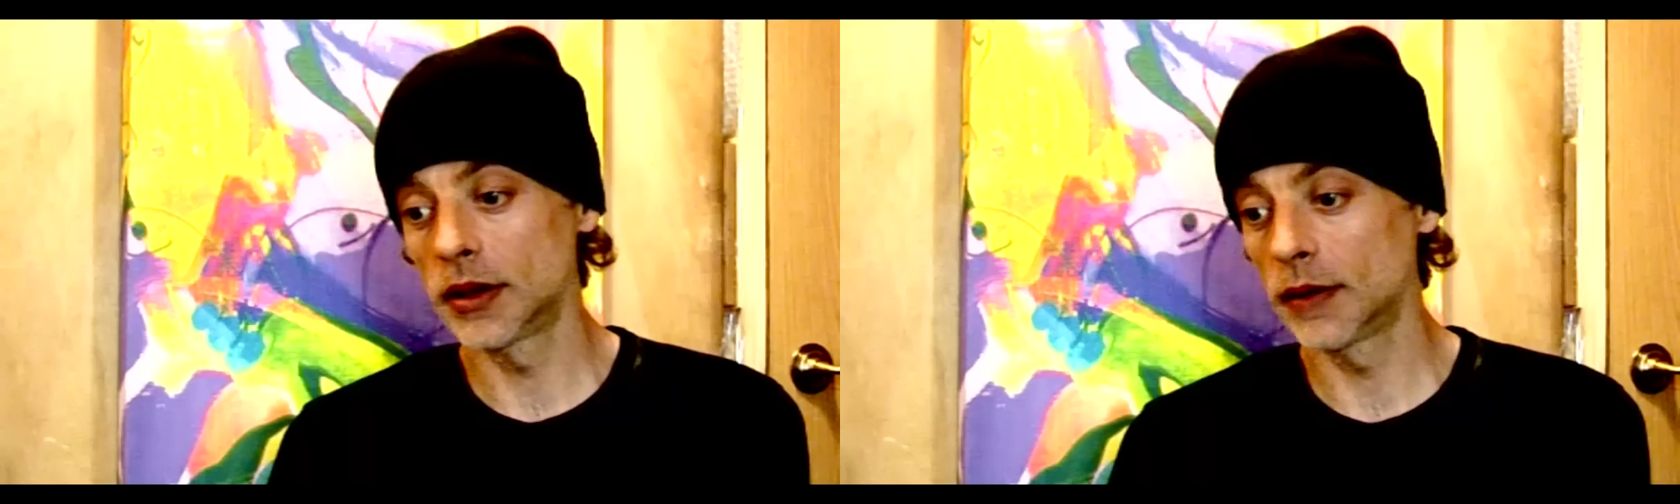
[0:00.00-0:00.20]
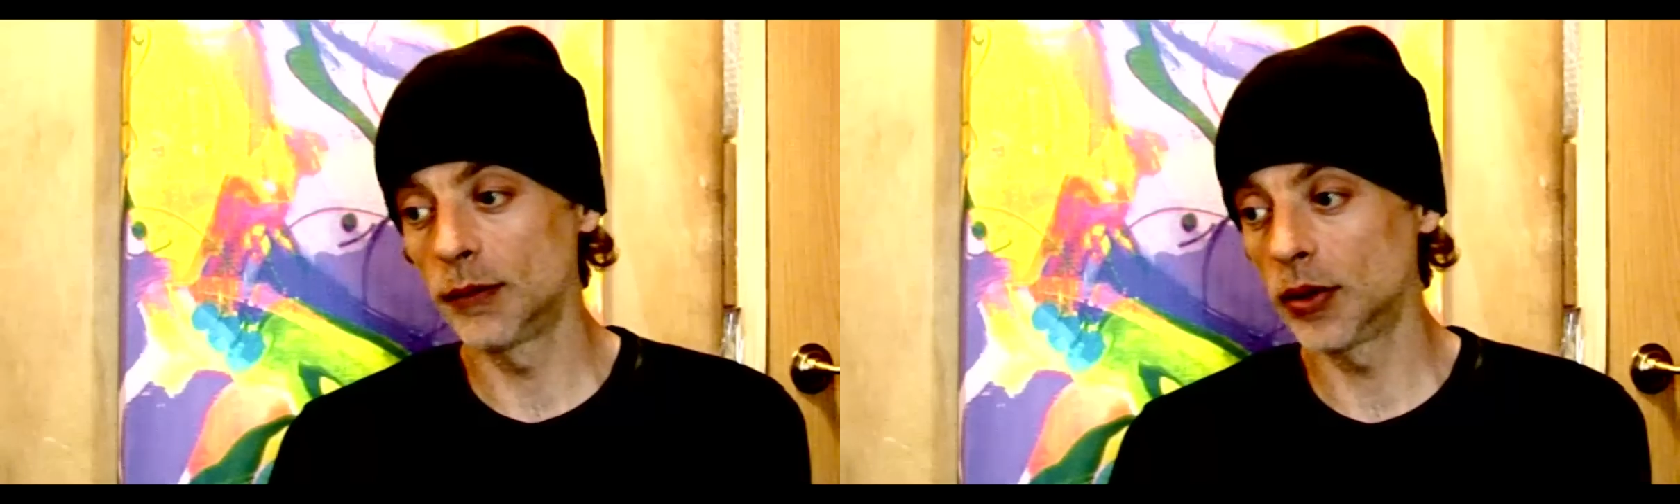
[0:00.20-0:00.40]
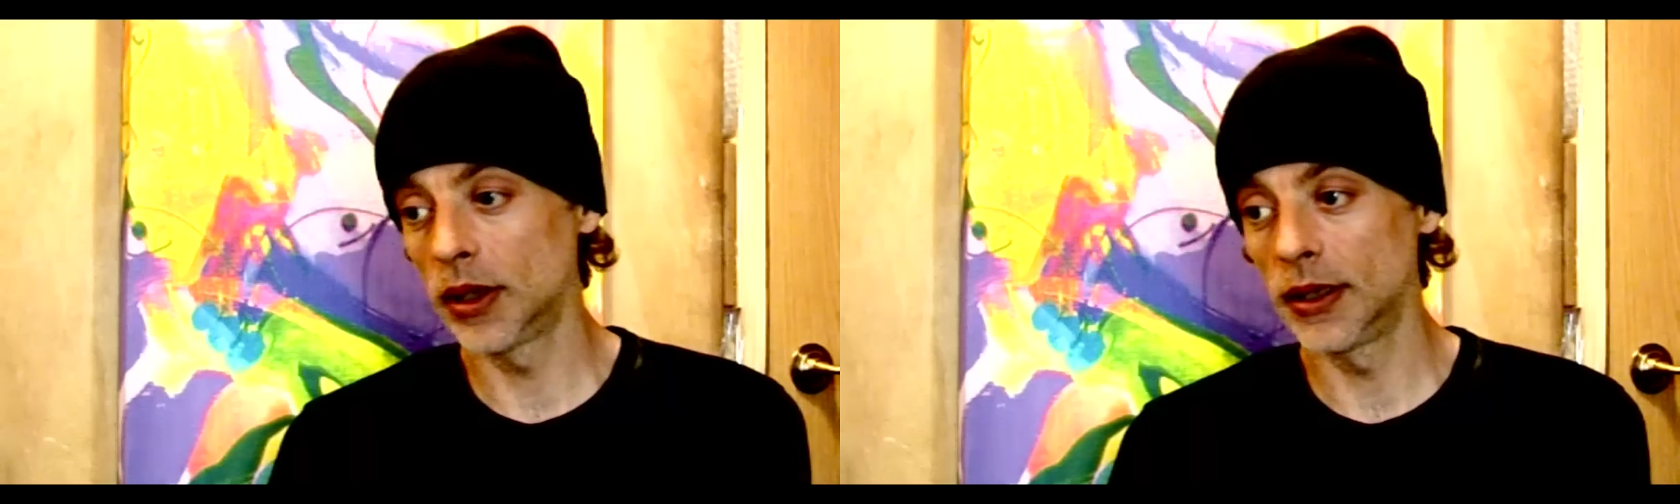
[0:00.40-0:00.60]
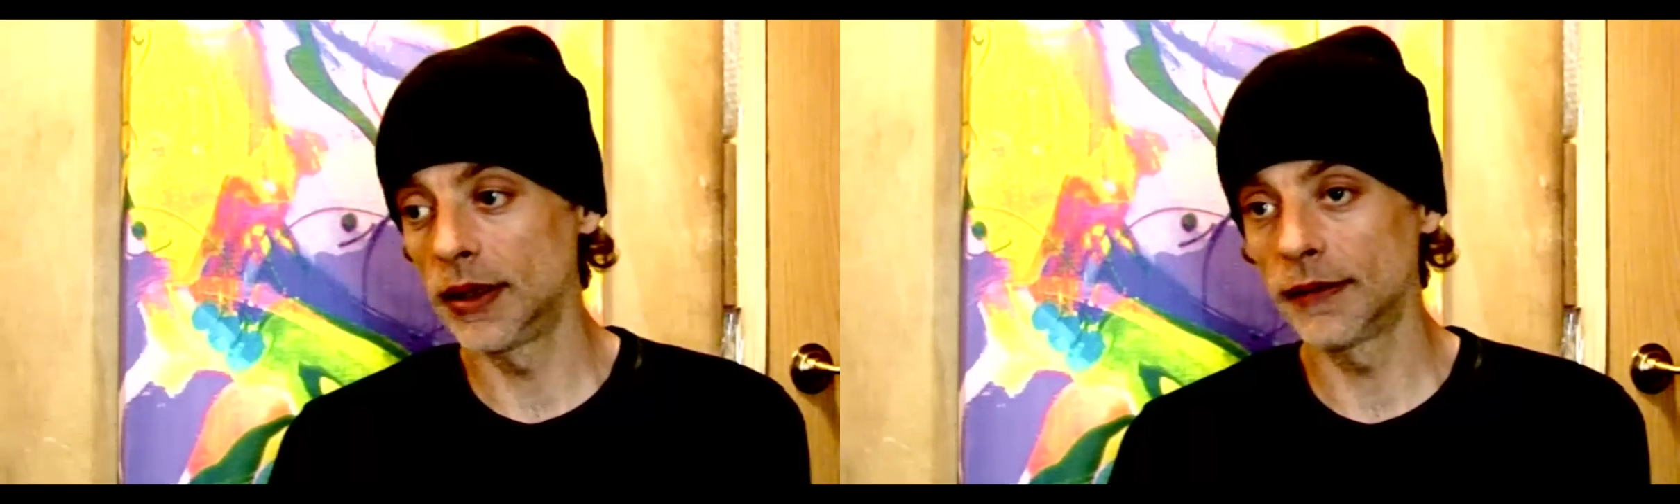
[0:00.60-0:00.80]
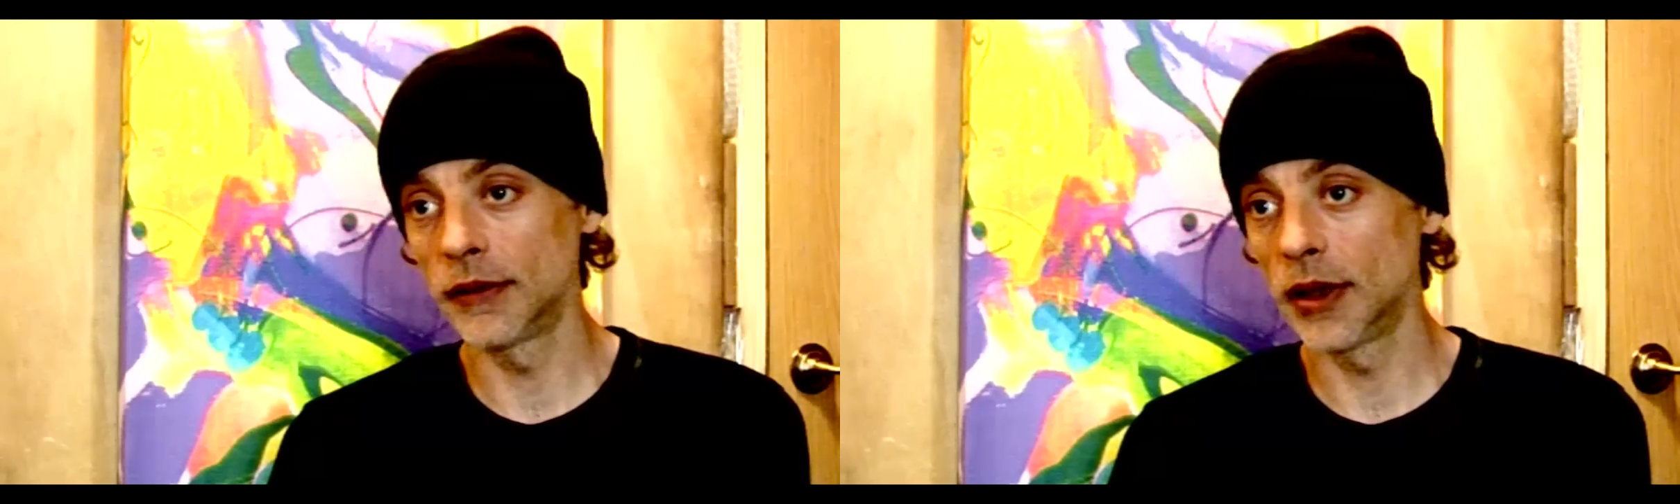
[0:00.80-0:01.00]
completely
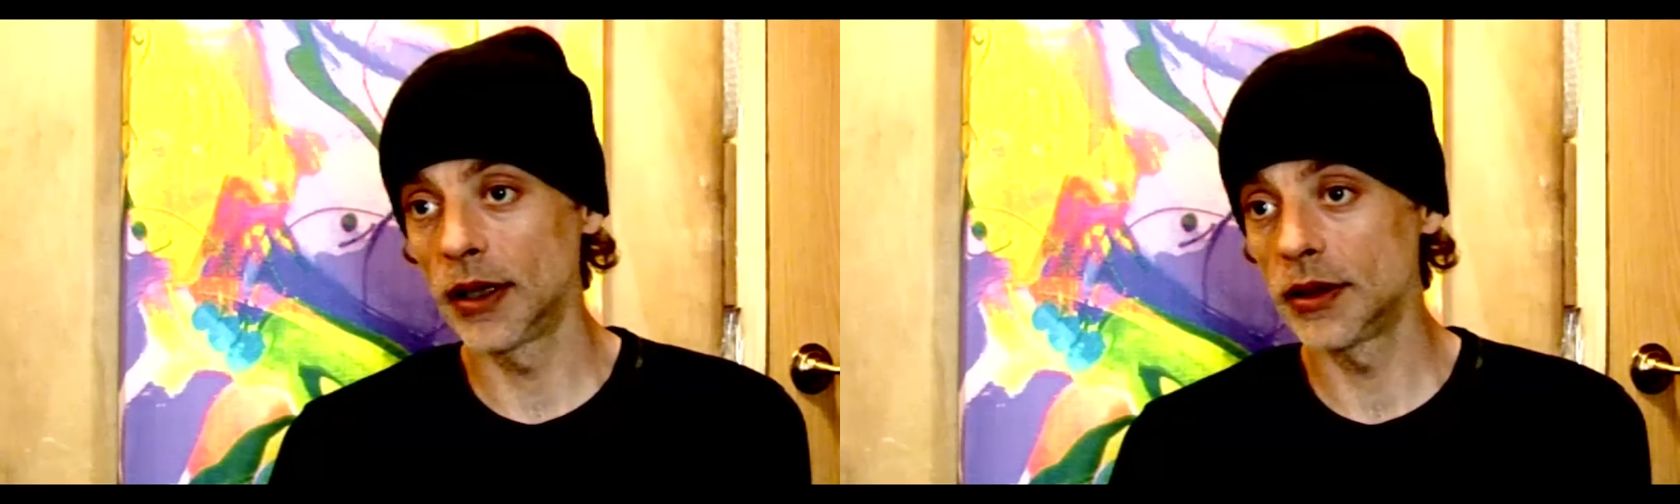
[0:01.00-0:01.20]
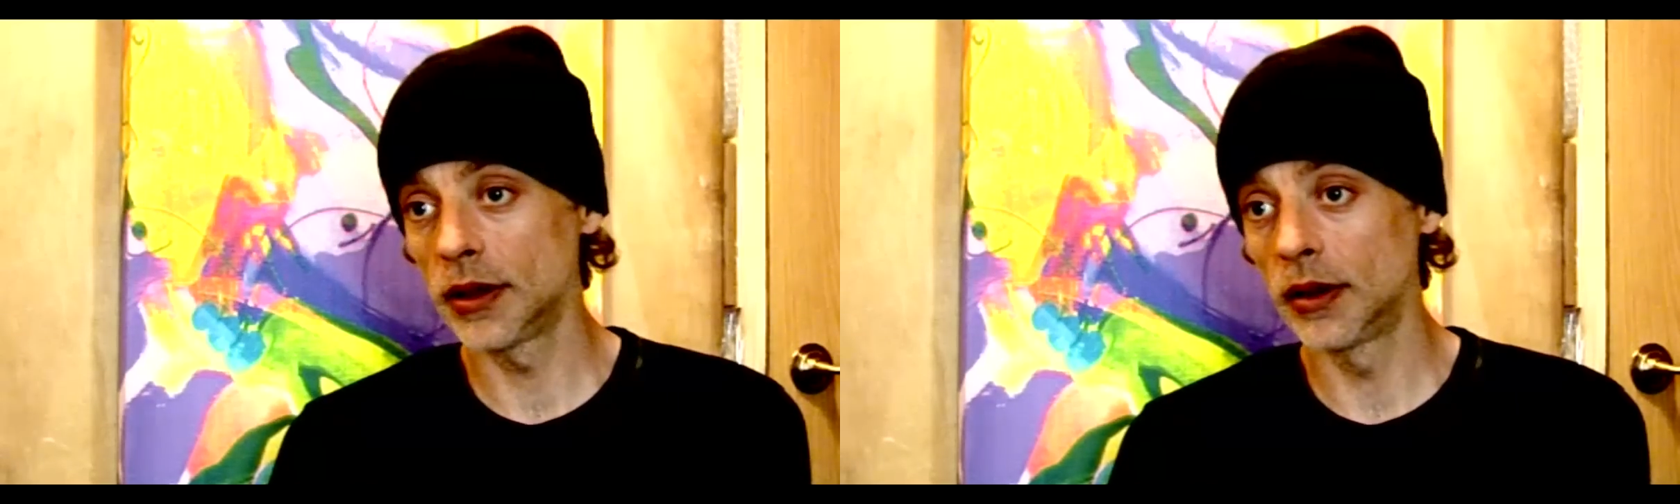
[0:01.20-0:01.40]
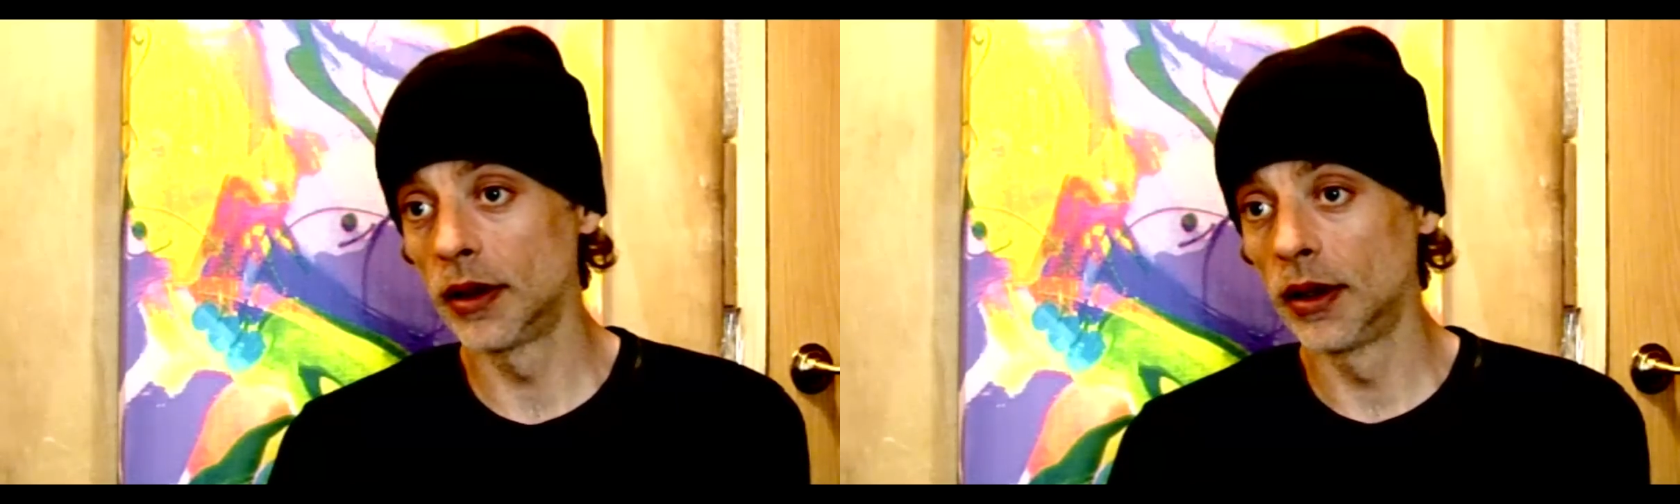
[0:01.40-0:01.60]
different engine.